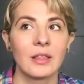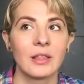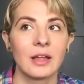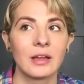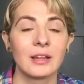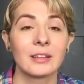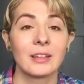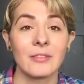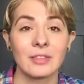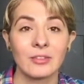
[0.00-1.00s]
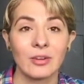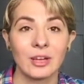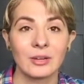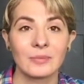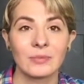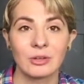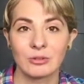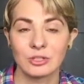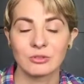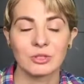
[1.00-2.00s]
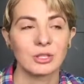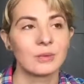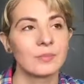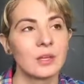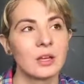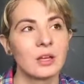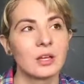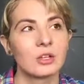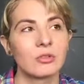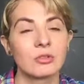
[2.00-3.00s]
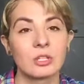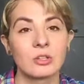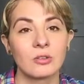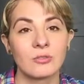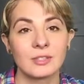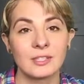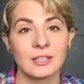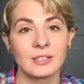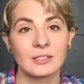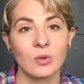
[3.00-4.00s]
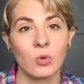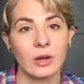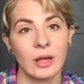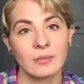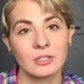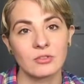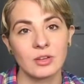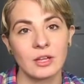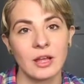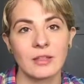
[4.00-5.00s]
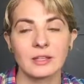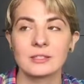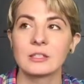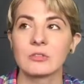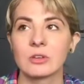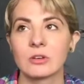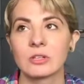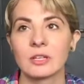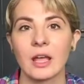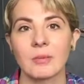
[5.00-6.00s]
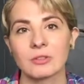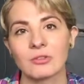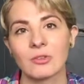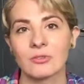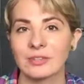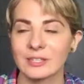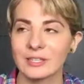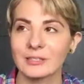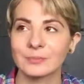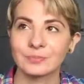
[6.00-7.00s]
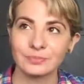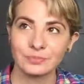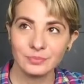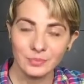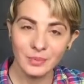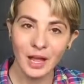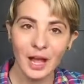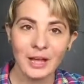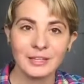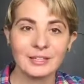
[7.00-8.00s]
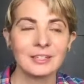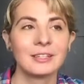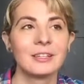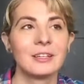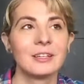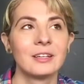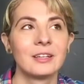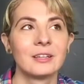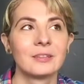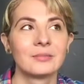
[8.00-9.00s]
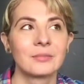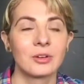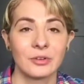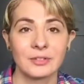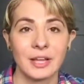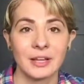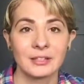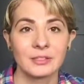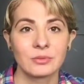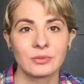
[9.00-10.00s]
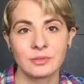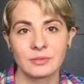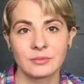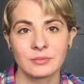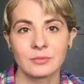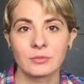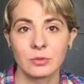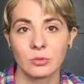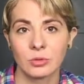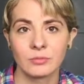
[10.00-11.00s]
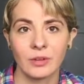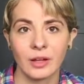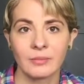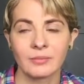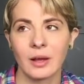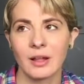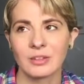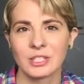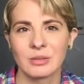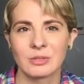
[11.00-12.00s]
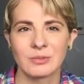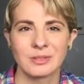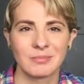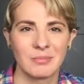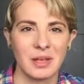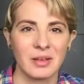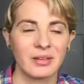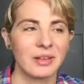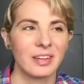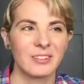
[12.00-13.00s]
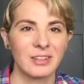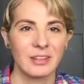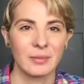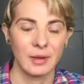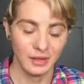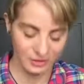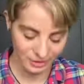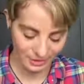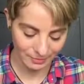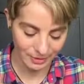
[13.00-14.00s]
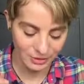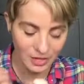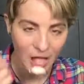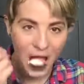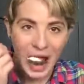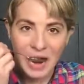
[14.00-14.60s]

And then in 11th grade, when you were a junior, you usually took physics or chemistry. And then senior year, you did chemistry or physics. I did earth science, which was cool, fine. Biology, which was meh. I didn't really like biology that much.